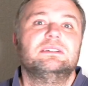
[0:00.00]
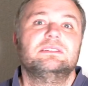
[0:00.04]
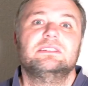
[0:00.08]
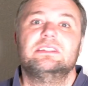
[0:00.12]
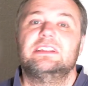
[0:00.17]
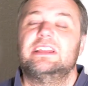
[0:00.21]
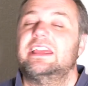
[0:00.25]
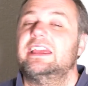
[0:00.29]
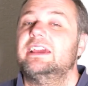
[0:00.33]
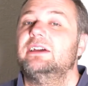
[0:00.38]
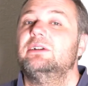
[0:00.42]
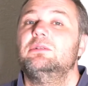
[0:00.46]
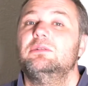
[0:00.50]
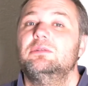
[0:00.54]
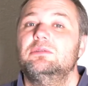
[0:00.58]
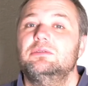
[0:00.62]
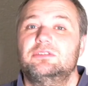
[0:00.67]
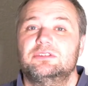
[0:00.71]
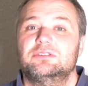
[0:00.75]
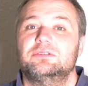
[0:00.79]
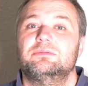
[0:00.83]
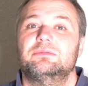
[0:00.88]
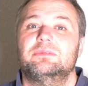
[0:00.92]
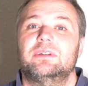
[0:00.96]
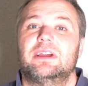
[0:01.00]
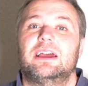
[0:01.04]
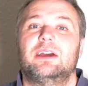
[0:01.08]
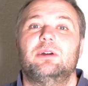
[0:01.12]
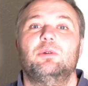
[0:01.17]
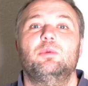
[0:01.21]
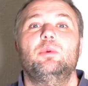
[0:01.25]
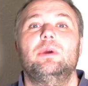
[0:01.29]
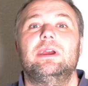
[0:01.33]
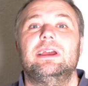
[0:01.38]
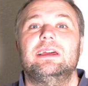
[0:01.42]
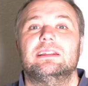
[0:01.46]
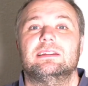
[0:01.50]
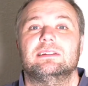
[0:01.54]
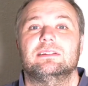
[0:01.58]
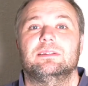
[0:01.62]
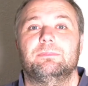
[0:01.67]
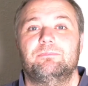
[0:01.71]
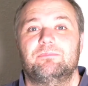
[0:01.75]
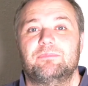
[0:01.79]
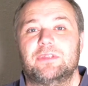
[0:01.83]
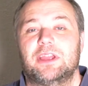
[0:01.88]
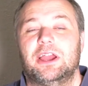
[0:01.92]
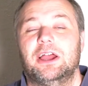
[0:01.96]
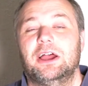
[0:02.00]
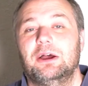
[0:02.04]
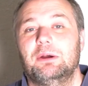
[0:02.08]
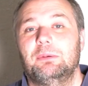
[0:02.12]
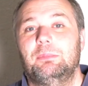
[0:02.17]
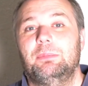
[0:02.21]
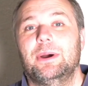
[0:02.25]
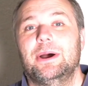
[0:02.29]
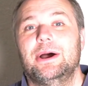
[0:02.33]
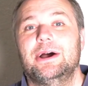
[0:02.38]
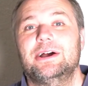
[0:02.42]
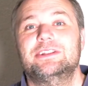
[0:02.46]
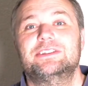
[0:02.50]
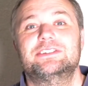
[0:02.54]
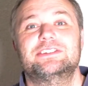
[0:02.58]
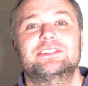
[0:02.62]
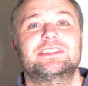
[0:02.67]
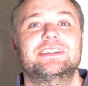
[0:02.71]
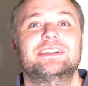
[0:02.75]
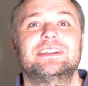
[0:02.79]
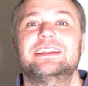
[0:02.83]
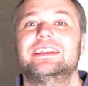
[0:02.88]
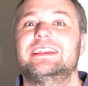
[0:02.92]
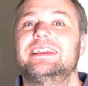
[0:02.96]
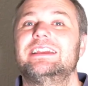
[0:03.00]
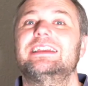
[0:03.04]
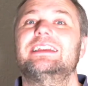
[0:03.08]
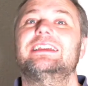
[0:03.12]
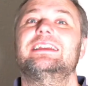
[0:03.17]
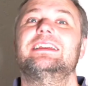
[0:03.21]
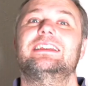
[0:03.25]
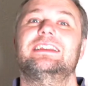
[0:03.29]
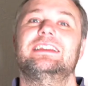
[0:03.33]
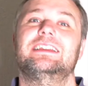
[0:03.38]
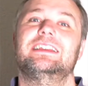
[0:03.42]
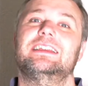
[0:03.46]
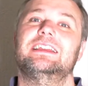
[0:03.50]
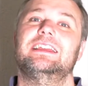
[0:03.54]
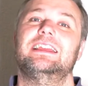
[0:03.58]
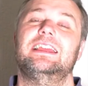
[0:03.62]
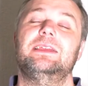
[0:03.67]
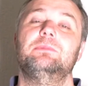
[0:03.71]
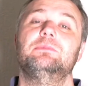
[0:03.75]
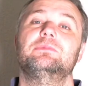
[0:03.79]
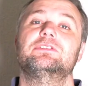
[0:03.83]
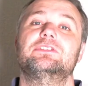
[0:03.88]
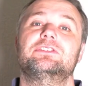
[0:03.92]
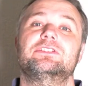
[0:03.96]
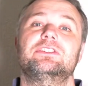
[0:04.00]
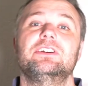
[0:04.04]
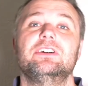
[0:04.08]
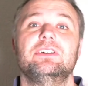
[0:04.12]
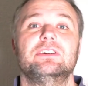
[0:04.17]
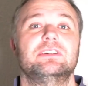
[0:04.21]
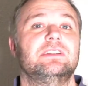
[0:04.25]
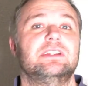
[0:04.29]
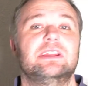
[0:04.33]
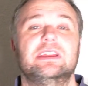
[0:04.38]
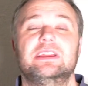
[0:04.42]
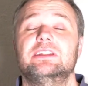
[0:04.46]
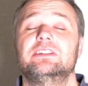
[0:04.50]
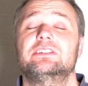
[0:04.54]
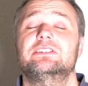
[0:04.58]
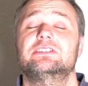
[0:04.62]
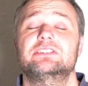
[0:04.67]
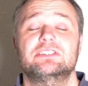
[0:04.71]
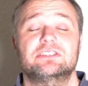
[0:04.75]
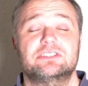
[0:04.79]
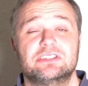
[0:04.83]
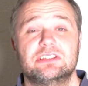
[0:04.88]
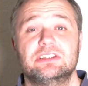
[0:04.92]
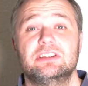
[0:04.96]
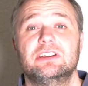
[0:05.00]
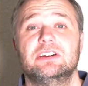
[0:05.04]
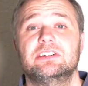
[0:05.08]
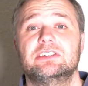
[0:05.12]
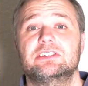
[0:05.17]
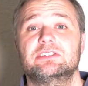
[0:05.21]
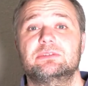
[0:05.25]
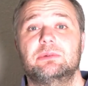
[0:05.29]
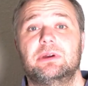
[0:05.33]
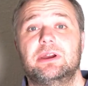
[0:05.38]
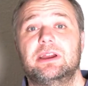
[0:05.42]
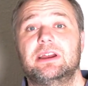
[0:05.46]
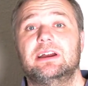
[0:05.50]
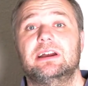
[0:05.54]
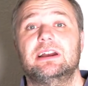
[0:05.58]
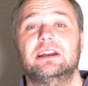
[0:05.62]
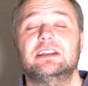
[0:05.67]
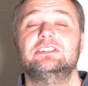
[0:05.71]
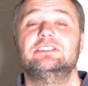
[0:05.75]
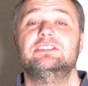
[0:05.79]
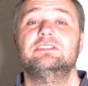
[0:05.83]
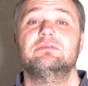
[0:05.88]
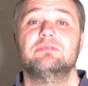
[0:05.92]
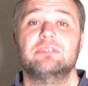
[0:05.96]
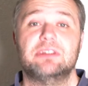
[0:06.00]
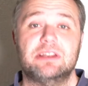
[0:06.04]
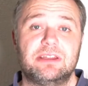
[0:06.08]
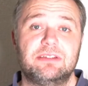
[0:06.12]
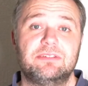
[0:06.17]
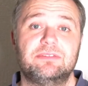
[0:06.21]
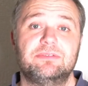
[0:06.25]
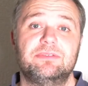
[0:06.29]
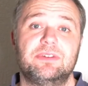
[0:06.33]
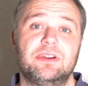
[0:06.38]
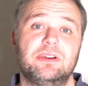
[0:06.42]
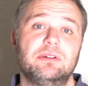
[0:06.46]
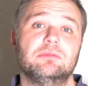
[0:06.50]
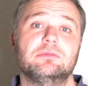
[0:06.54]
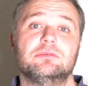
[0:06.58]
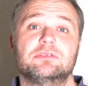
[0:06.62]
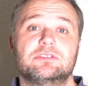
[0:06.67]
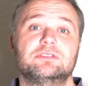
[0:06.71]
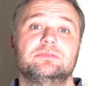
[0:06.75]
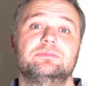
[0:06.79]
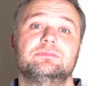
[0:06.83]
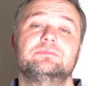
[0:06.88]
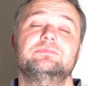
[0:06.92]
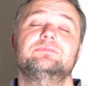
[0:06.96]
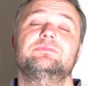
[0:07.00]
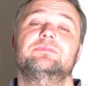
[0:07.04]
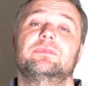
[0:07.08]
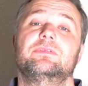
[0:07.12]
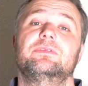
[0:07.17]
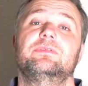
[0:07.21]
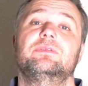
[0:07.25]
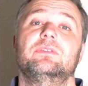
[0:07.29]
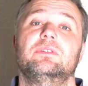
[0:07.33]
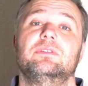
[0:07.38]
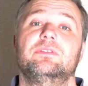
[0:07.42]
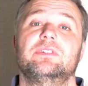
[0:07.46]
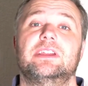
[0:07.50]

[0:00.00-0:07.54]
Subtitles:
killed at will, but it was done in such a nice way. I actually really felt for the